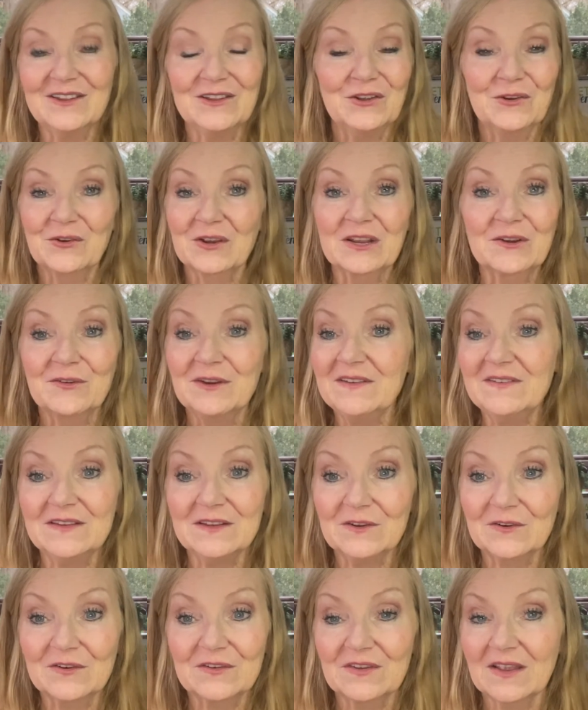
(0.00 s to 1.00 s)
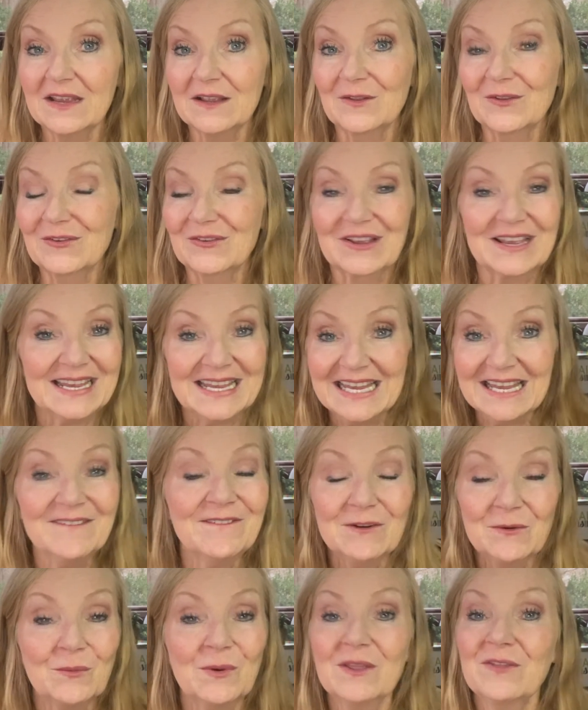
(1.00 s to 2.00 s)
you're increasing your sales
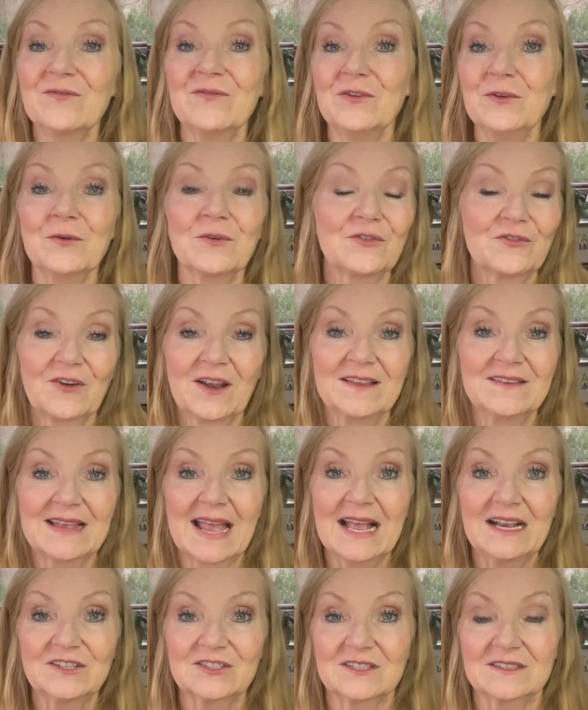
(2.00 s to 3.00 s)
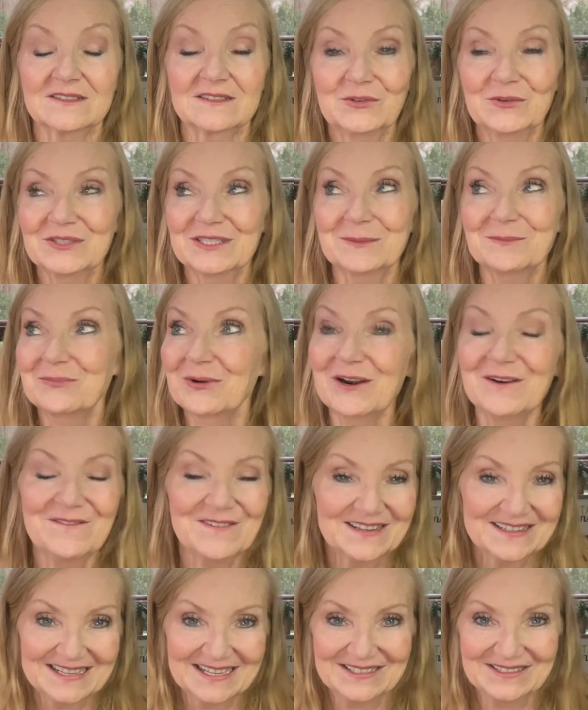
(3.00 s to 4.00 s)
even with fewer transactions. So it's a
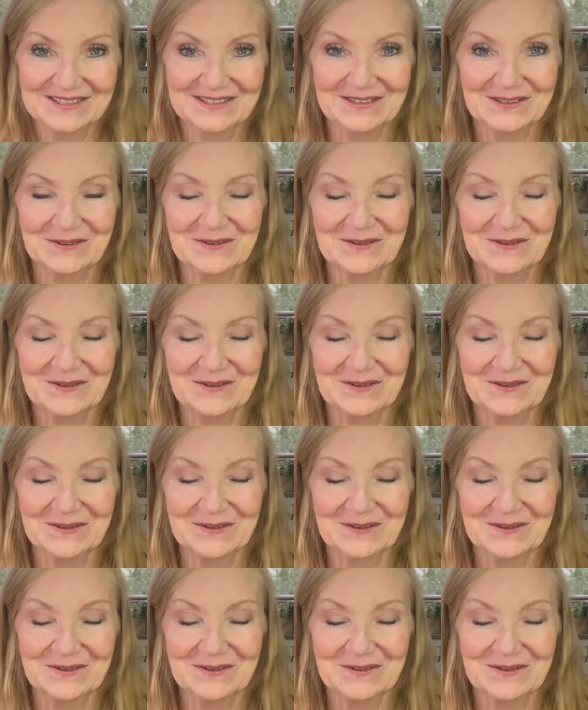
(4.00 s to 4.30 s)
perfect thing to do